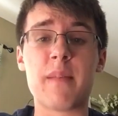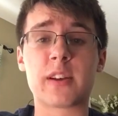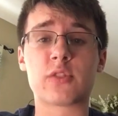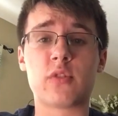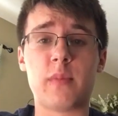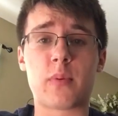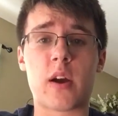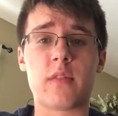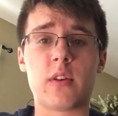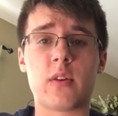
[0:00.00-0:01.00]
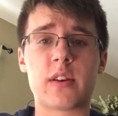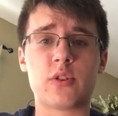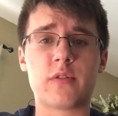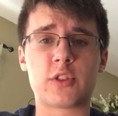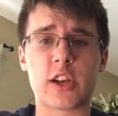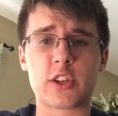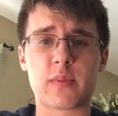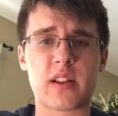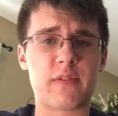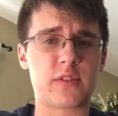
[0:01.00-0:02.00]
I'm extremely proud of you as you have changed
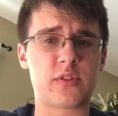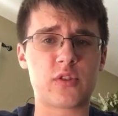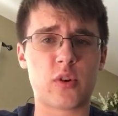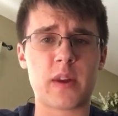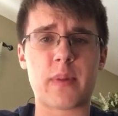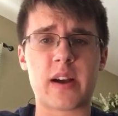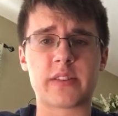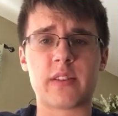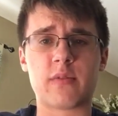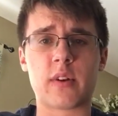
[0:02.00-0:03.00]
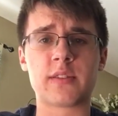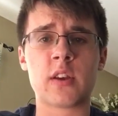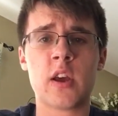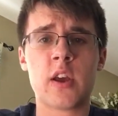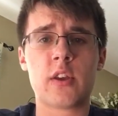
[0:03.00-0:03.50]
my life in so many positive ways.